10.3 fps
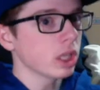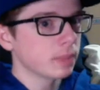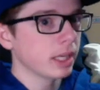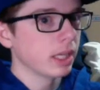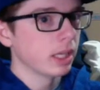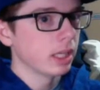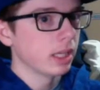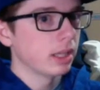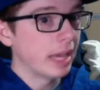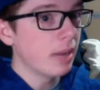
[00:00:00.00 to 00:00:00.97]
me,
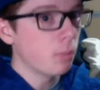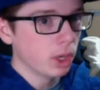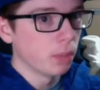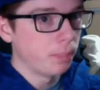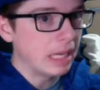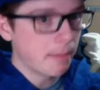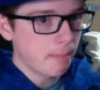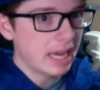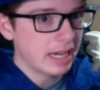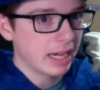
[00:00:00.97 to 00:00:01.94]
they will be a
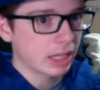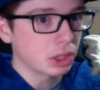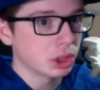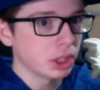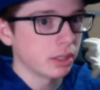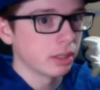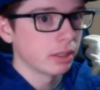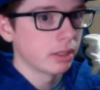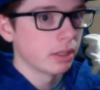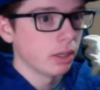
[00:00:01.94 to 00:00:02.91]
Met next year.
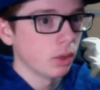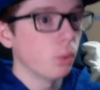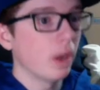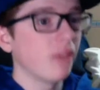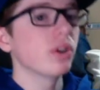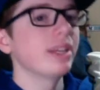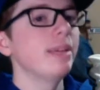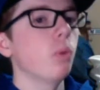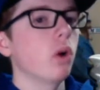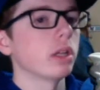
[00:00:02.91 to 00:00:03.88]
Whoever he
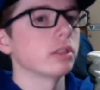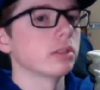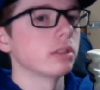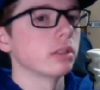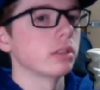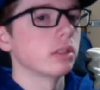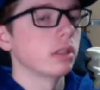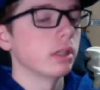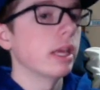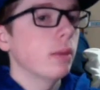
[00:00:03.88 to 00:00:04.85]
wants,
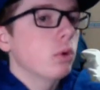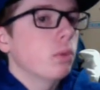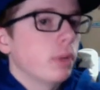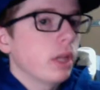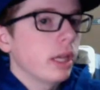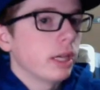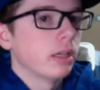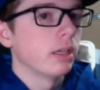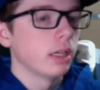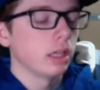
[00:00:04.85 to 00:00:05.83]
they will play.
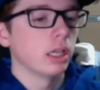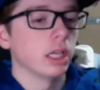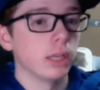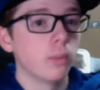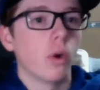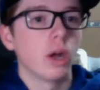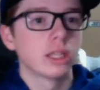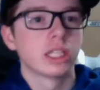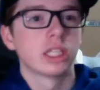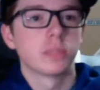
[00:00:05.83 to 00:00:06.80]
He
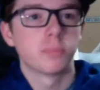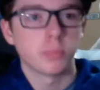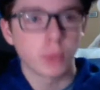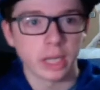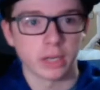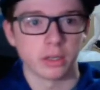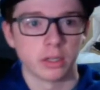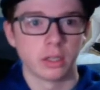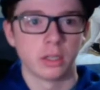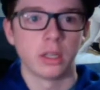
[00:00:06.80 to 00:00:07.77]
wants Springer.
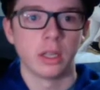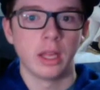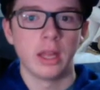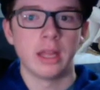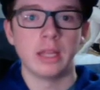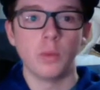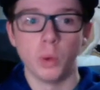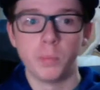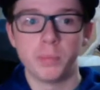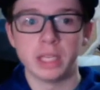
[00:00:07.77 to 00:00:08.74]
He
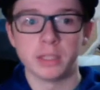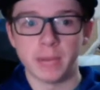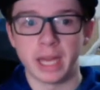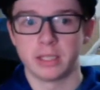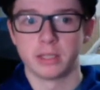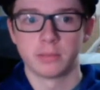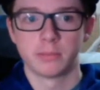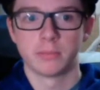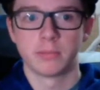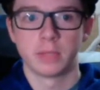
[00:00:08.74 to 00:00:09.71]
will be a Met.
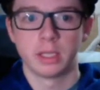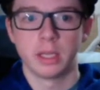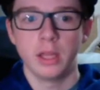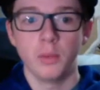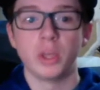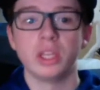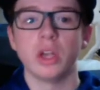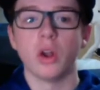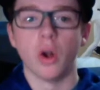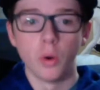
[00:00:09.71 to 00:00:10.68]
When
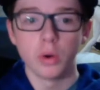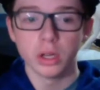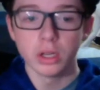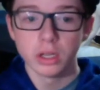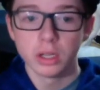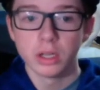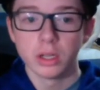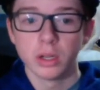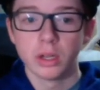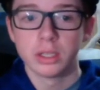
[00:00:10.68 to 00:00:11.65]
the owner
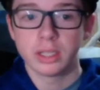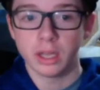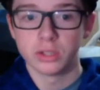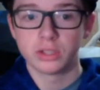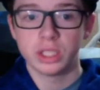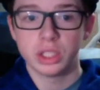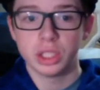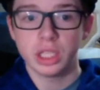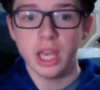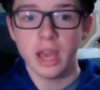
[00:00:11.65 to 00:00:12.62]
tells the
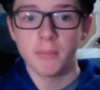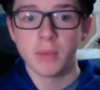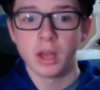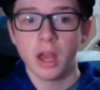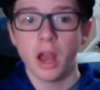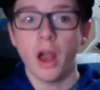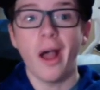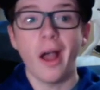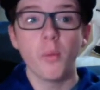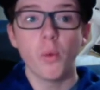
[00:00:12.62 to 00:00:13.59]
GM,
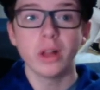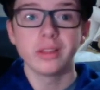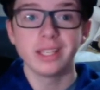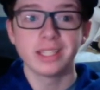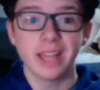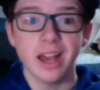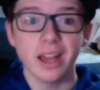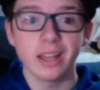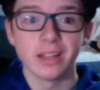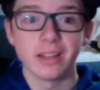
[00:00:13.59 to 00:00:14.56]
I want this guy,